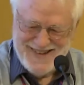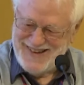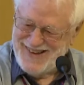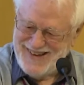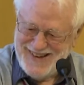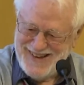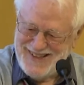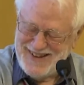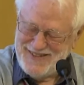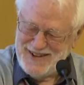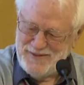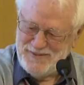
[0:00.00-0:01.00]
Oh, I
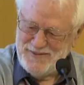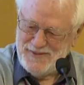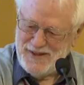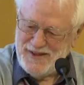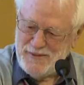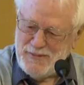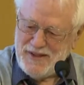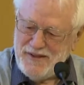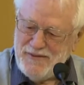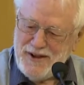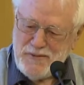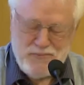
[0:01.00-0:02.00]
love it. But
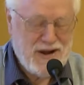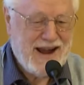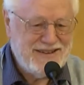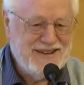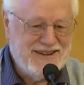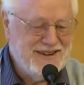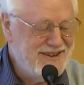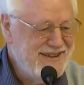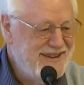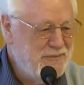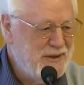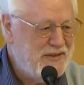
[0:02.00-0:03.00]
very
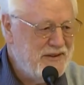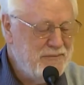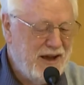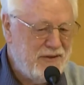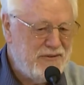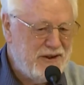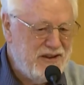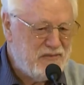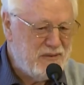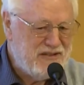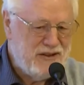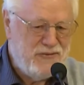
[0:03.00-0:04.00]
practical, but they're not very
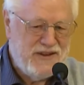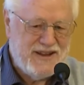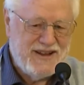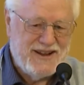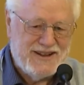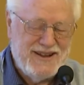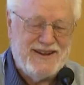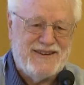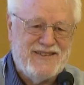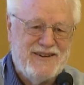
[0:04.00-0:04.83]
specific and clear.